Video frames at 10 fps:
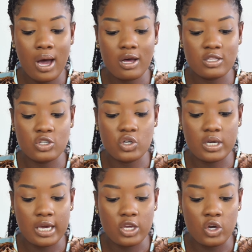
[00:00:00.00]
how did you
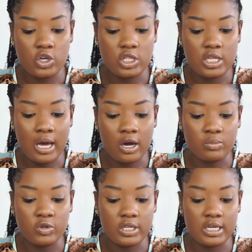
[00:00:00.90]
get your uni
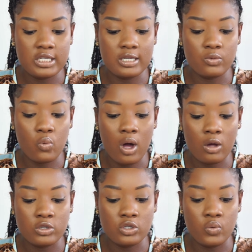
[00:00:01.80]
accommodation
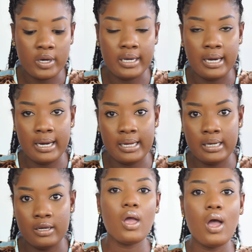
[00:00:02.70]
whilst you were in
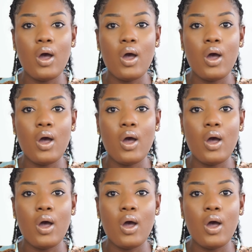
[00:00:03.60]
ghana